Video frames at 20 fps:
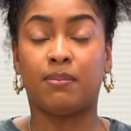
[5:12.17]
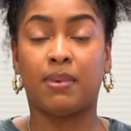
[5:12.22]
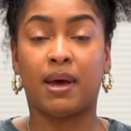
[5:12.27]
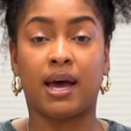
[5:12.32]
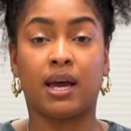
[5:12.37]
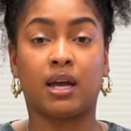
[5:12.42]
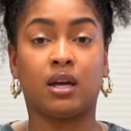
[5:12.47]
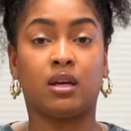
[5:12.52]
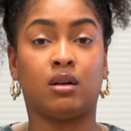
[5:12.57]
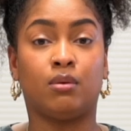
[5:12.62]

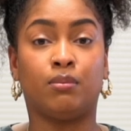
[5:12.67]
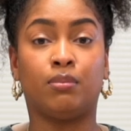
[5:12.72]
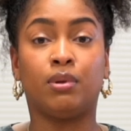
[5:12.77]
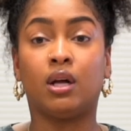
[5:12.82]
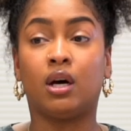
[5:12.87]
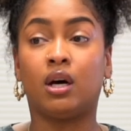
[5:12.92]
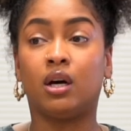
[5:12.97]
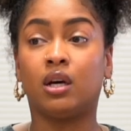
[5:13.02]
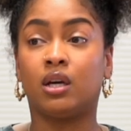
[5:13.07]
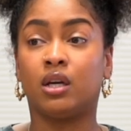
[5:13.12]
back and
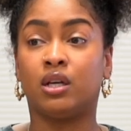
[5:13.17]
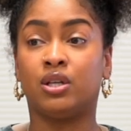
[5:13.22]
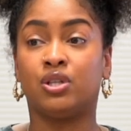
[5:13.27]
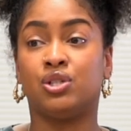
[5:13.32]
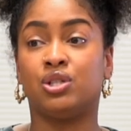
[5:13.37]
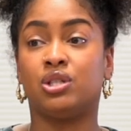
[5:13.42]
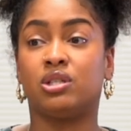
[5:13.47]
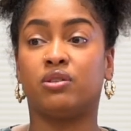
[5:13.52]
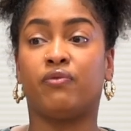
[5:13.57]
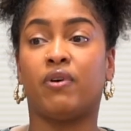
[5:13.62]
unplug and
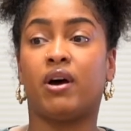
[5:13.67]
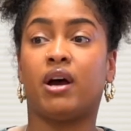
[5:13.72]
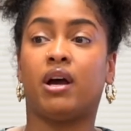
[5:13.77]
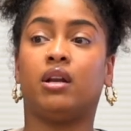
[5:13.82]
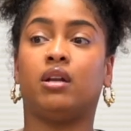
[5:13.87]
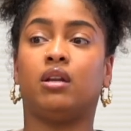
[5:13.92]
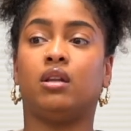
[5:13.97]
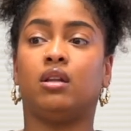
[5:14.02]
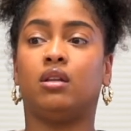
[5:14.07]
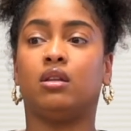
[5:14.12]
just
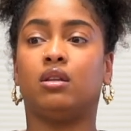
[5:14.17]
find